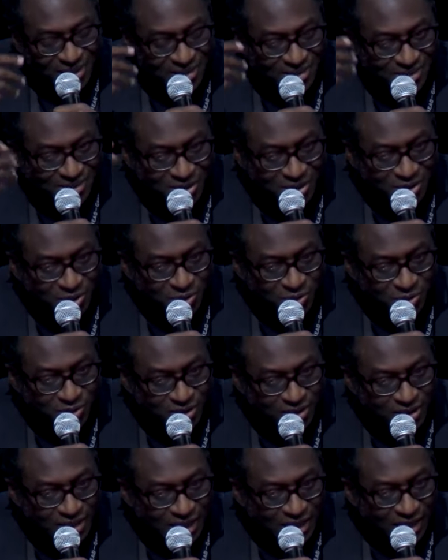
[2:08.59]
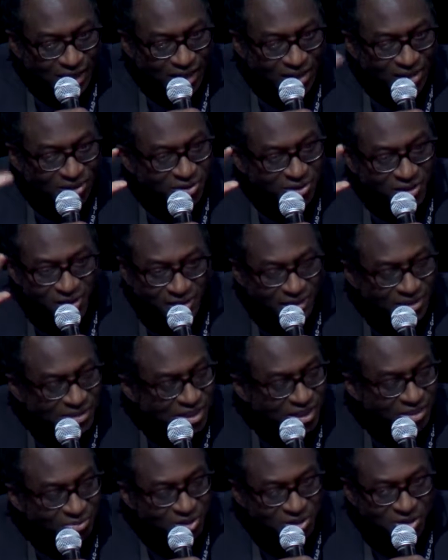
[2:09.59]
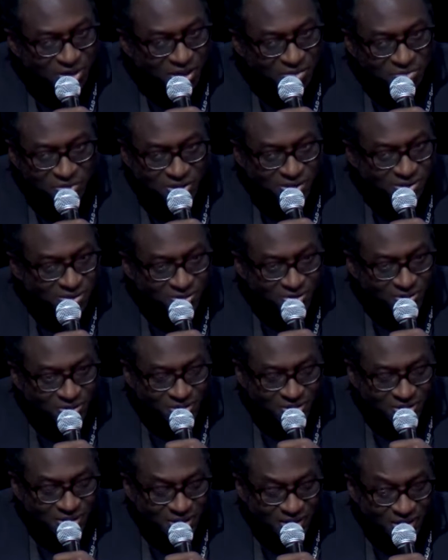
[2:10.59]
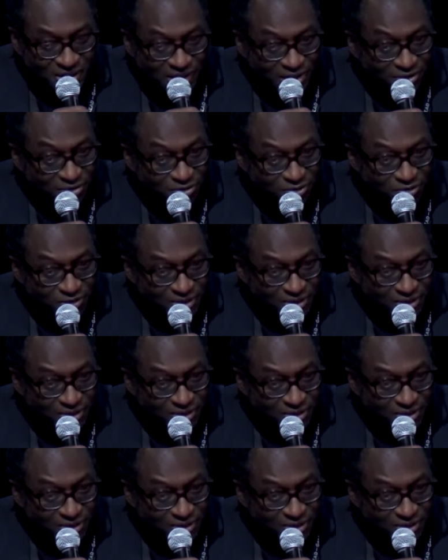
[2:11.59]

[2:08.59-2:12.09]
So I don't think there's going to be time to give